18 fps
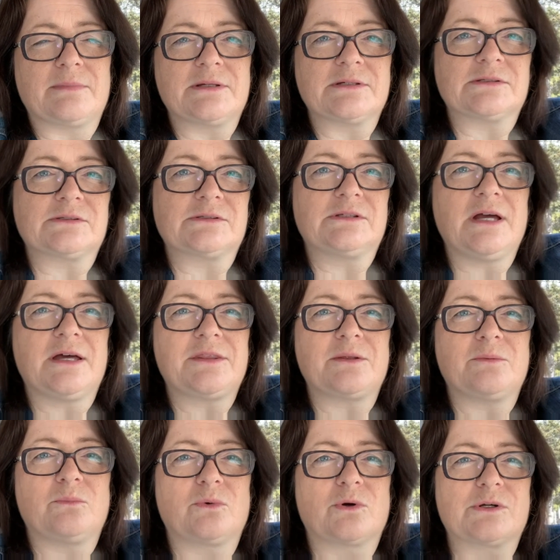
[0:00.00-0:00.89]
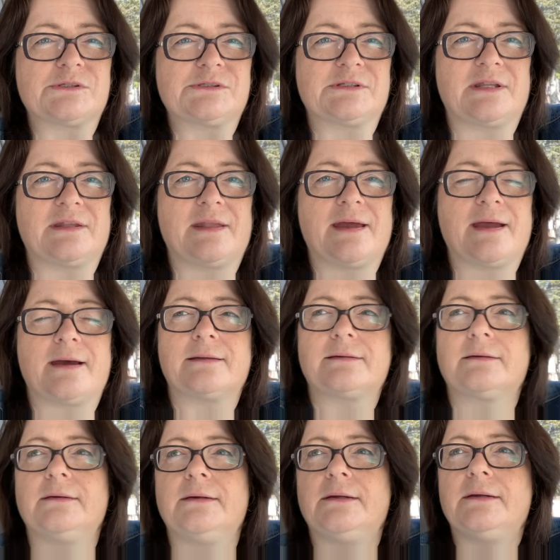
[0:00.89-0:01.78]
because there's nothing worse than that.